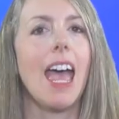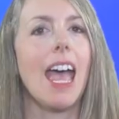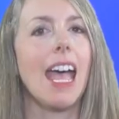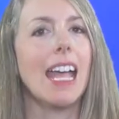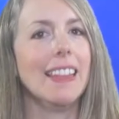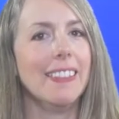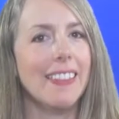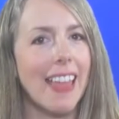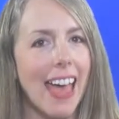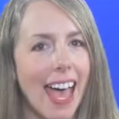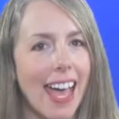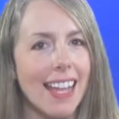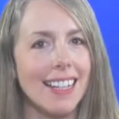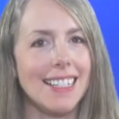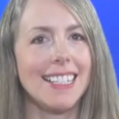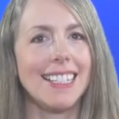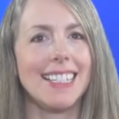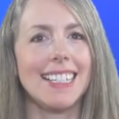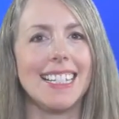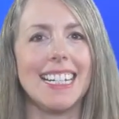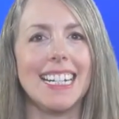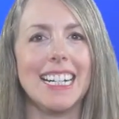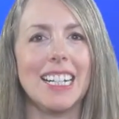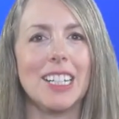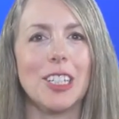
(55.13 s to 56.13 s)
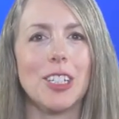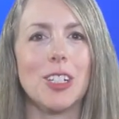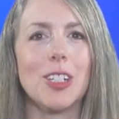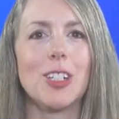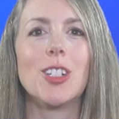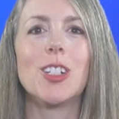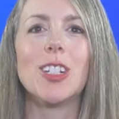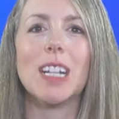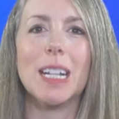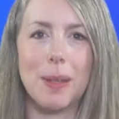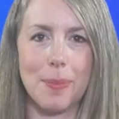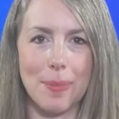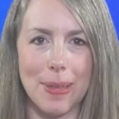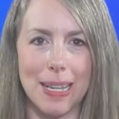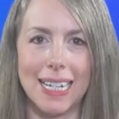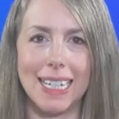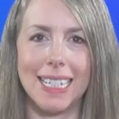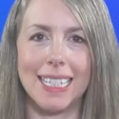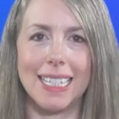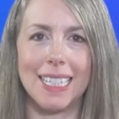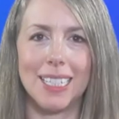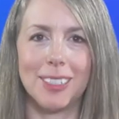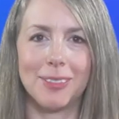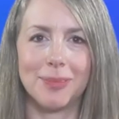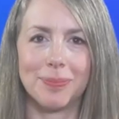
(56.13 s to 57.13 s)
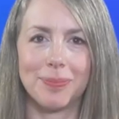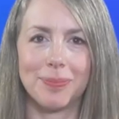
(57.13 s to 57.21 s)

And that's English in a Minute.